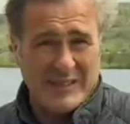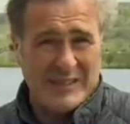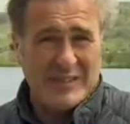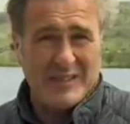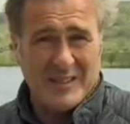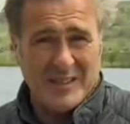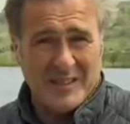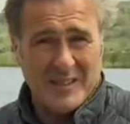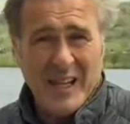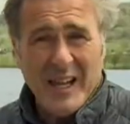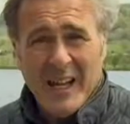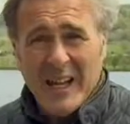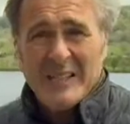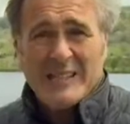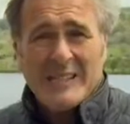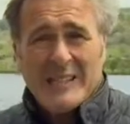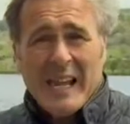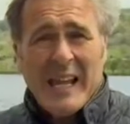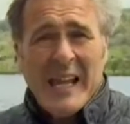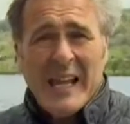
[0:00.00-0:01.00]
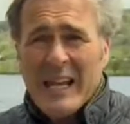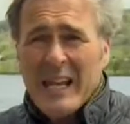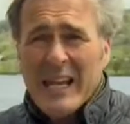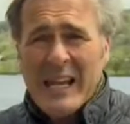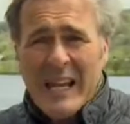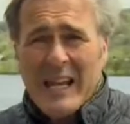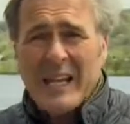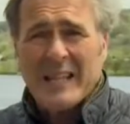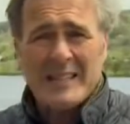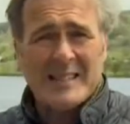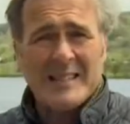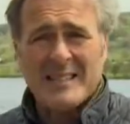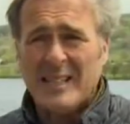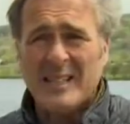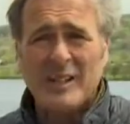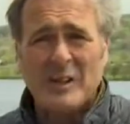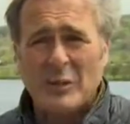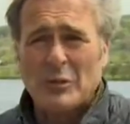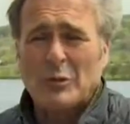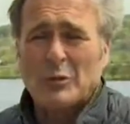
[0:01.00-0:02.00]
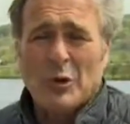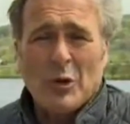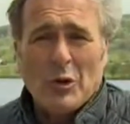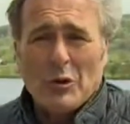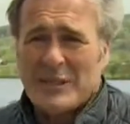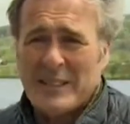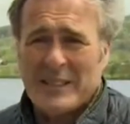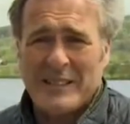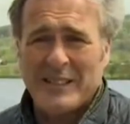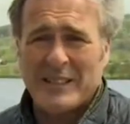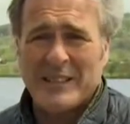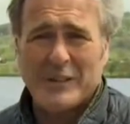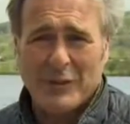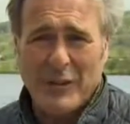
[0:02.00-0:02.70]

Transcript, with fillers: visitors, and today it still draws in the